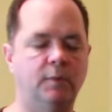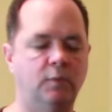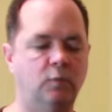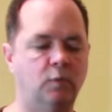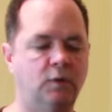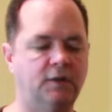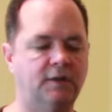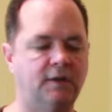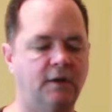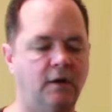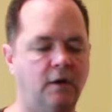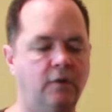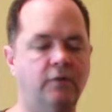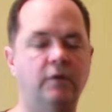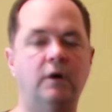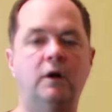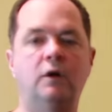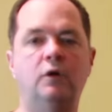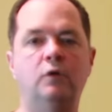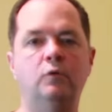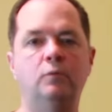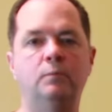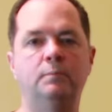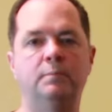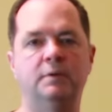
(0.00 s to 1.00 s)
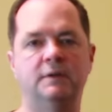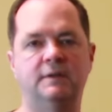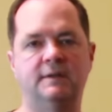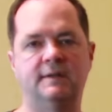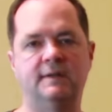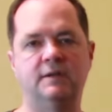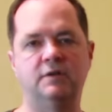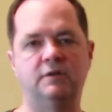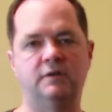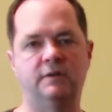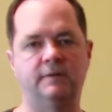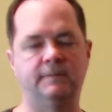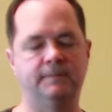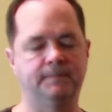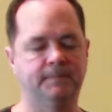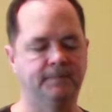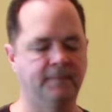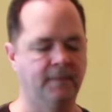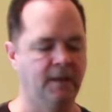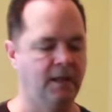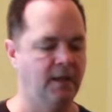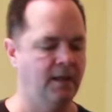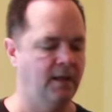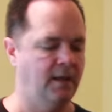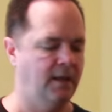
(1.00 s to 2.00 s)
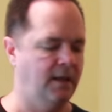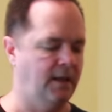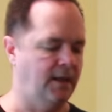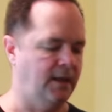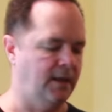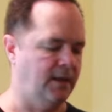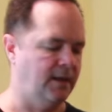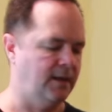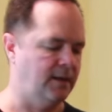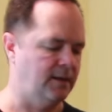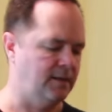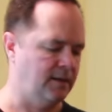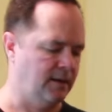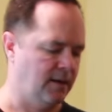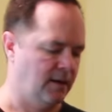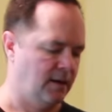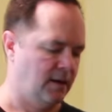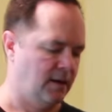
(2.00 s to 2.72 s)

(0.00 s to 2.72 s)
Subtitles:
in what's called the home position. And